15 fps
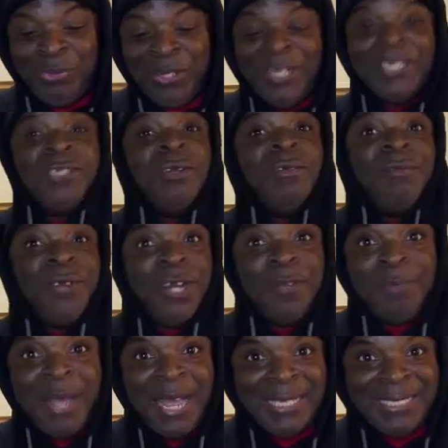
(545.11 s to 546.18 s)
because you're very
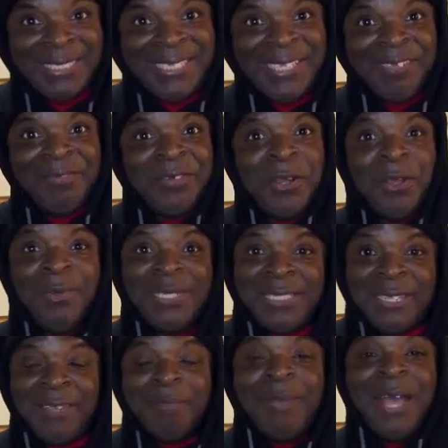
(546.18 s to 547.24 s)
positive and always
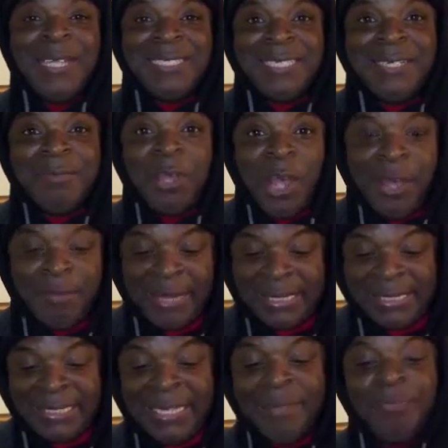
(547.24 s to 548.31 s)
give positive
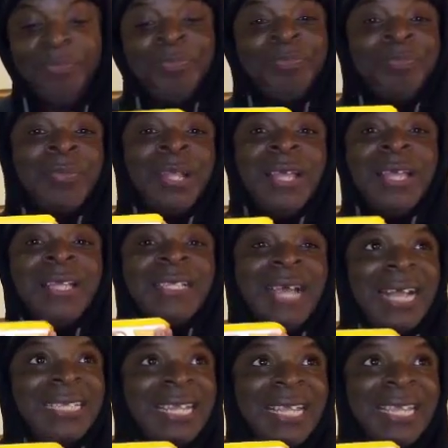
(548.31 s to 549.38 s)
comments.
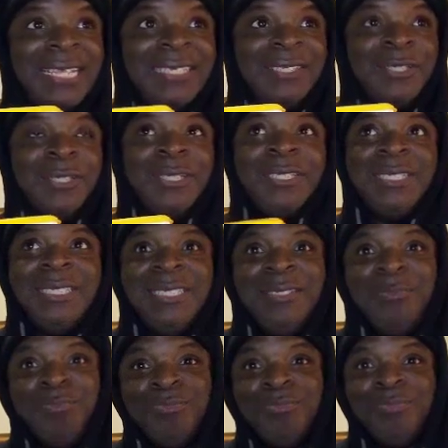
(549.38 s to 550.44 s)
I think it's
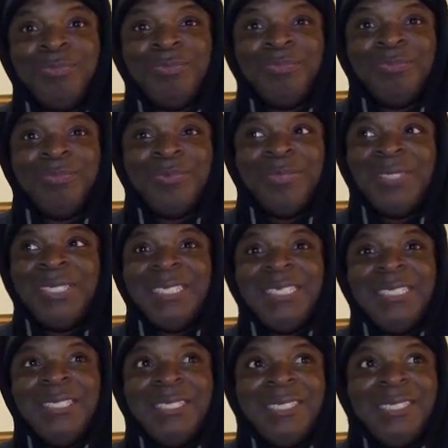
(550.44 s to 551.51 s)

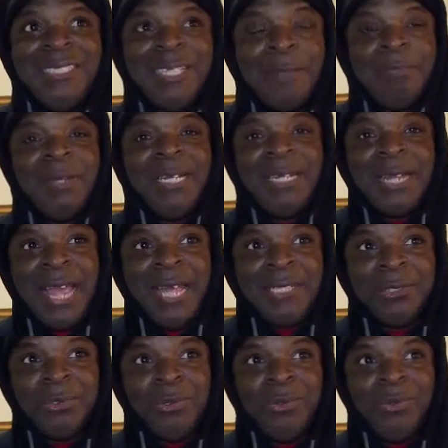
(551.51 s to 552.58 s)
simply
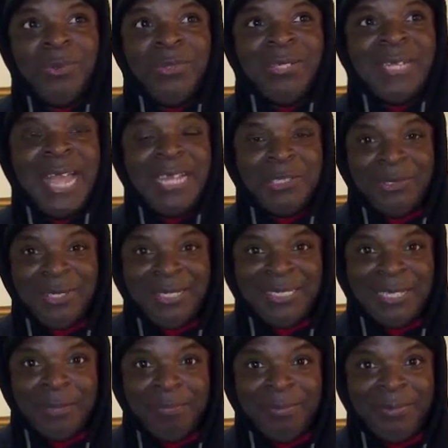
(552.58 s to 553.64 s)
natural or naturally
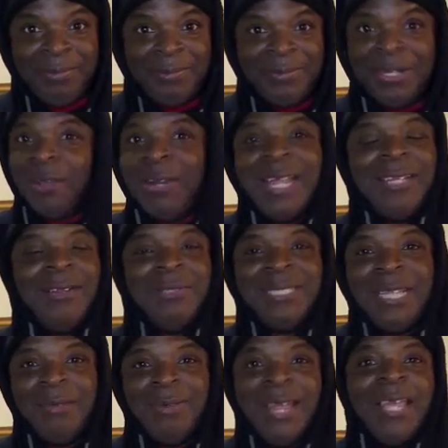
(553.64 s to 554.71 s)
simple. No, that don't
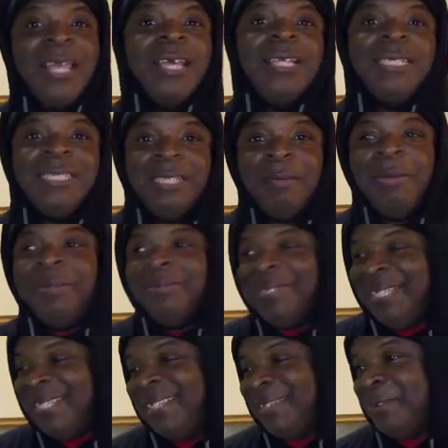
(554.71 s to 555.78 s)
sound right. Sim
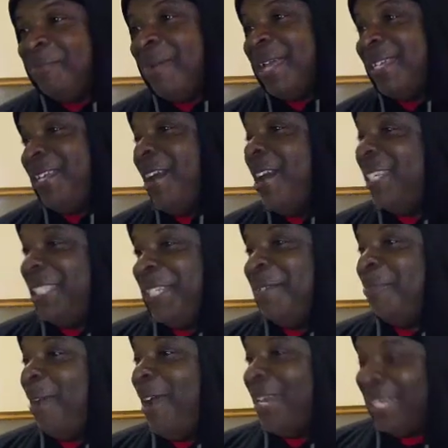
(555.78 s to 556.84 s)
Oh my God, she
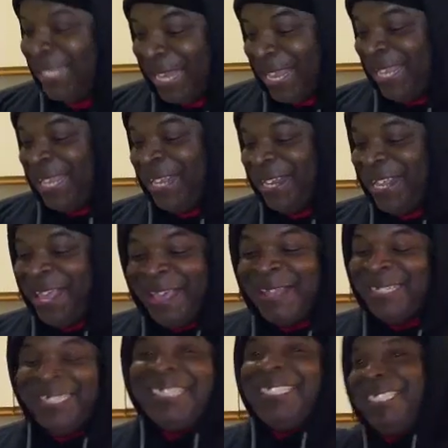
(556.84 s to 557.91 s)
probably thinking,
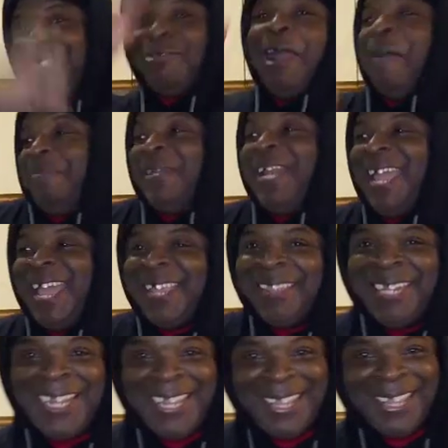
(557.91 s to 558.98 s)
just drop it,
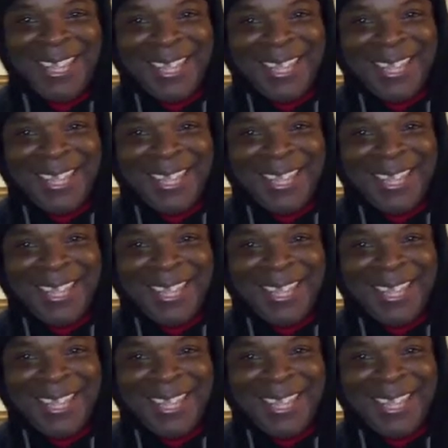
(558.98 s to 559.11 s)
Anthony.